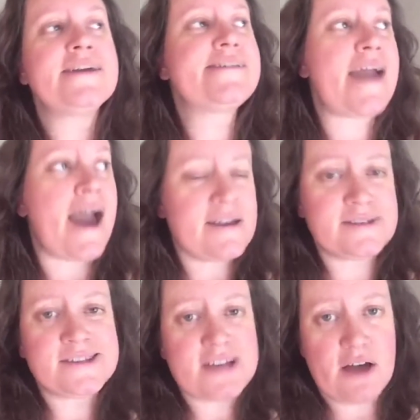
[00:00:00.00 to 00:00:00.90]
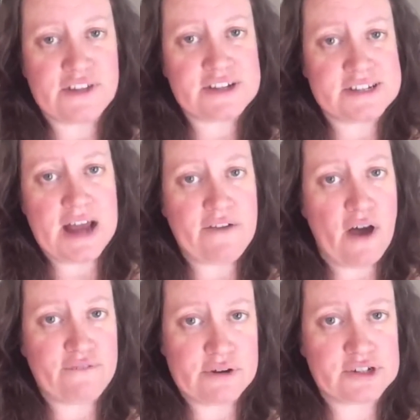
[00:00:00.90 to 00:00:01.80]
Get stuff that doesn't have
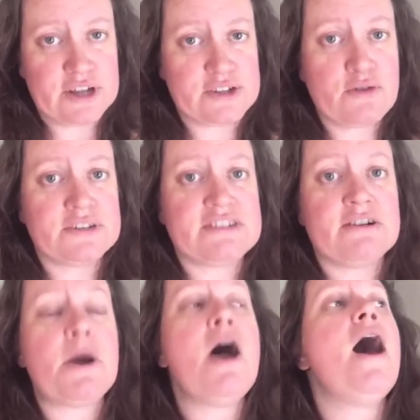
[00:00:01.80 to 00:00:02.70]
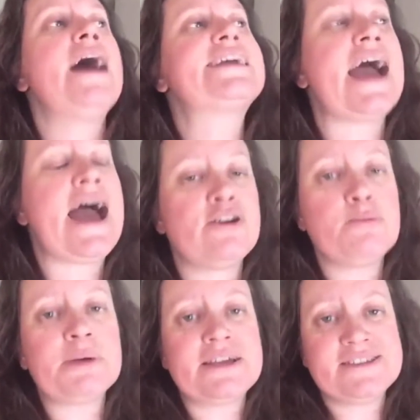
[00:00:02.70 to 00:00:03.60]
high fructose corn syrup. I
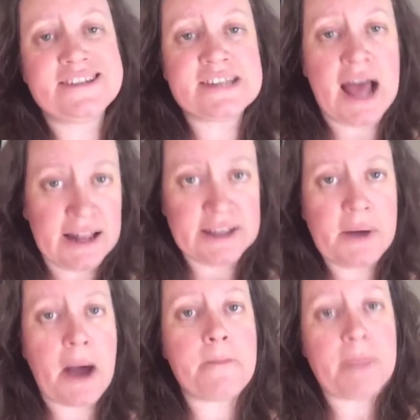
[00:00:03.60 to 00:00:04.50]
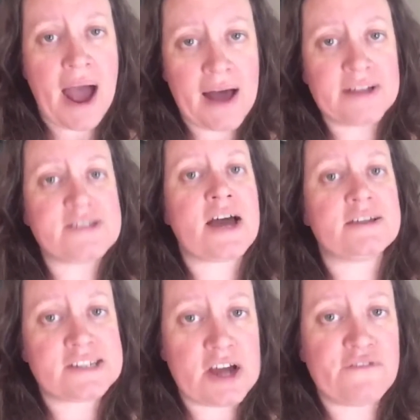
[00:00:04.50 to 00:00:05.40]
cannot begin to tell you how bad
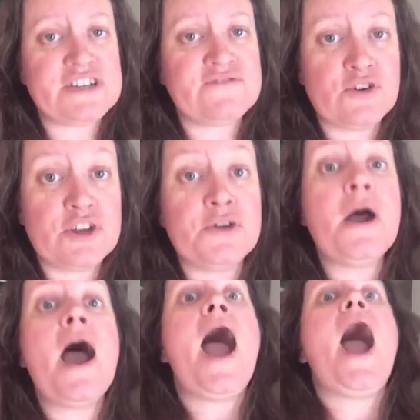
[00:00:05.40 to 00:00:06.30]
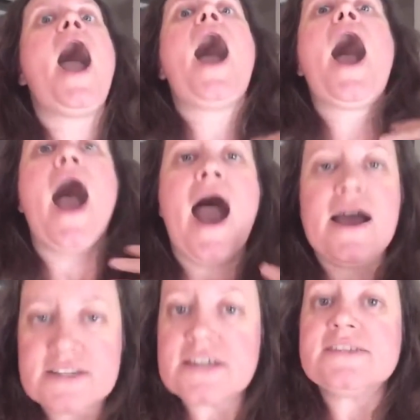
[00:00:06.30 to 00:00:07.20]
that stuff is for you.
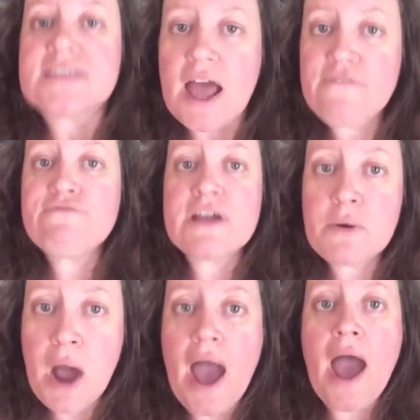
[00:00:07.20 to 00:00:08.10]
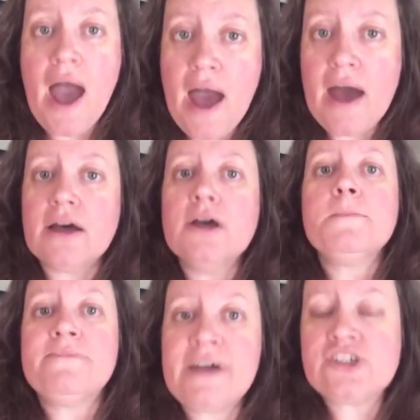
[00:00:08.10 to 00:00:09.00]
And it's everywhere.
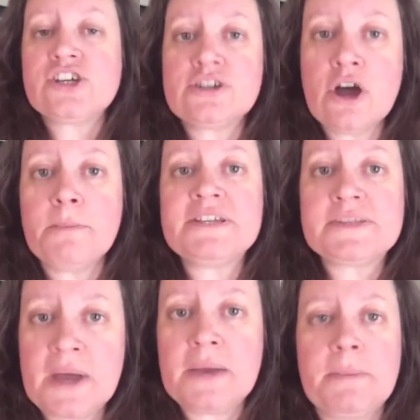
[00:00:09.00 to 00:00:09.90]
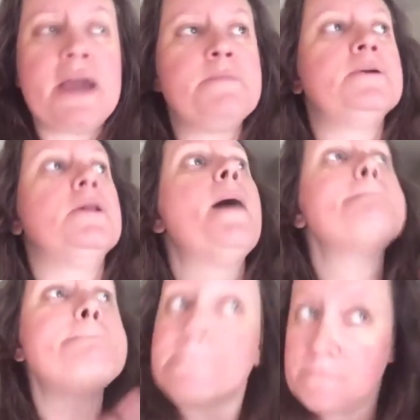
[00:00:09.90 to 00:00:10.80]
Bread should not be sweet, people.
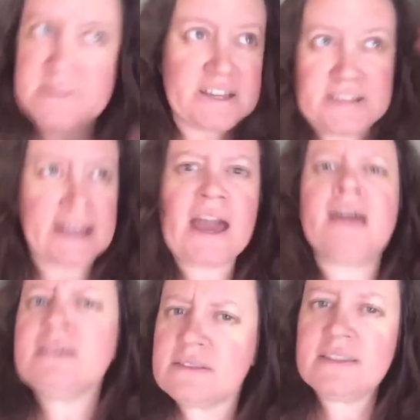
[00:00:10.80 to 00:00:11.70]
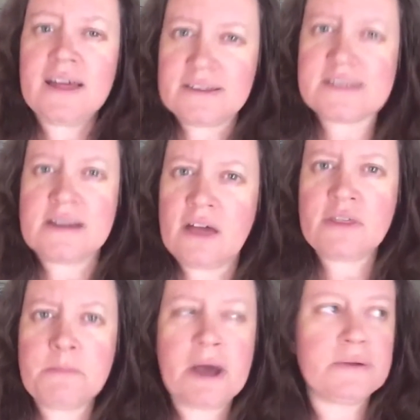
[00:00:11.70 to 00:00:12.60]
But that's
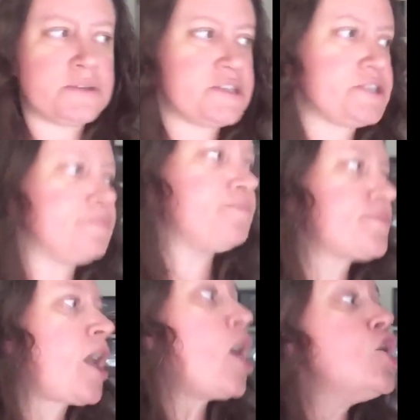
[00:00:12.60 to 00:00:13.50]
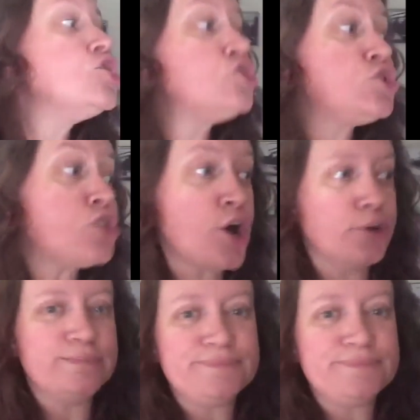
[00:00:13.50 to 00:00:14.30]
another post. So,